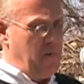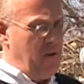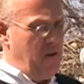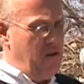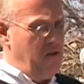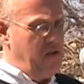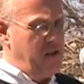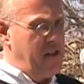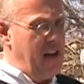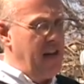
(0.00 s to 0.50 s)

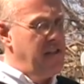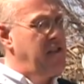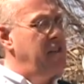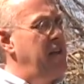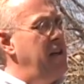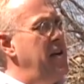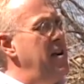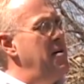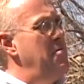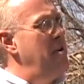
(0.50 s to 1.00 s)
who says to
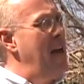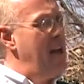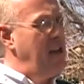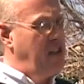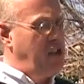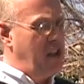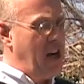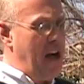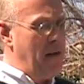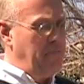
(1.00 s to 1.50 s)
him, "Hey,
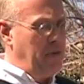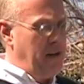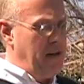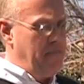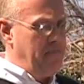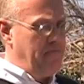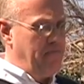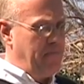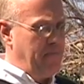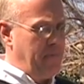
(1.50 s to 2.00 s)

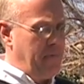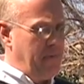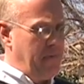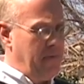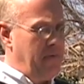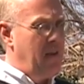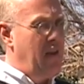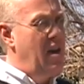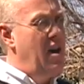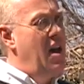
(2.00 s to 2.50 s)
chaplain,
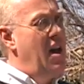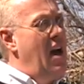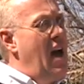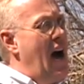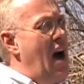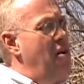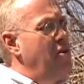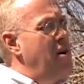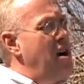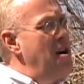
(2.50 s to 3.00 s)

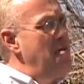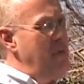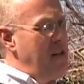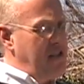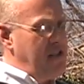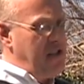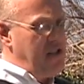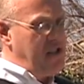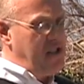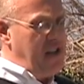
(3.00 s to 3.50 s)
how come
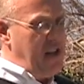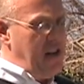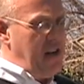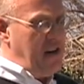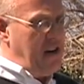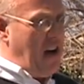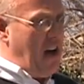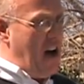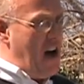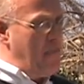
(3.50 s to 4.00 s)
it's a sin
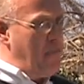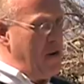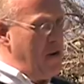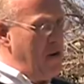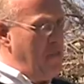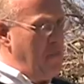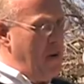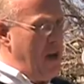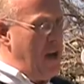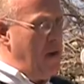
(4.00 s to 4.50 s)
to hop
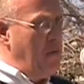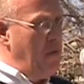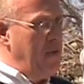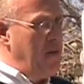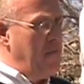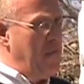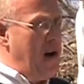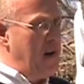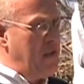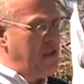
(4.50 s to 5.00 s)
into bed with a
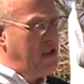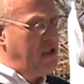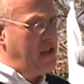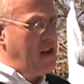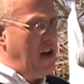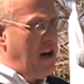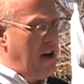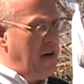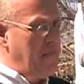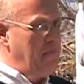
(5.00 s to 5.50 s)

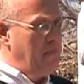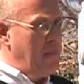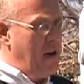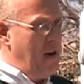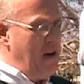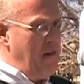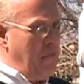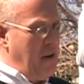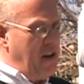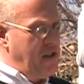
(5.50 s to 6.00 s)
mama-san,
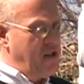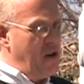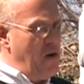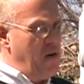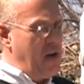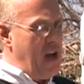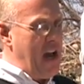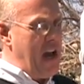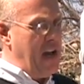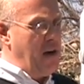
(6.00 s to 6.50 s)
but it's
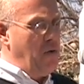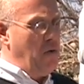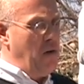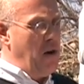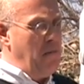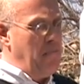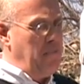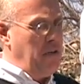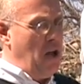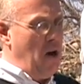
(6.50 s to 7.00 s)
okay to
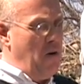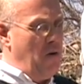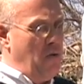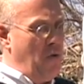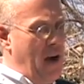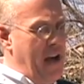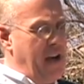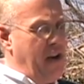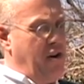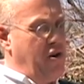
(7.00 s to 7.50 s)
blow
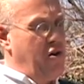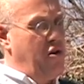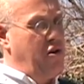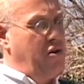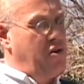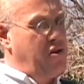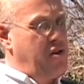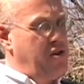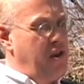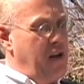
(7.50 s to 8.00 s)
away
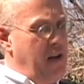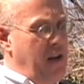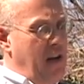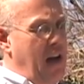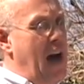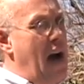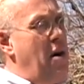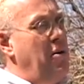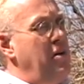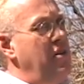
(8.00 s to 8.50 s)
gooks
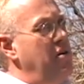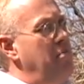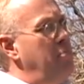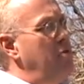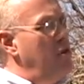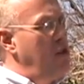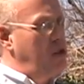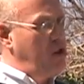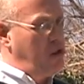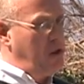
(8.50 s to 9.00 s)
out in the
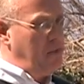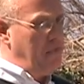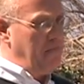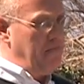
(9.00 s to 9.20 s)
bush?"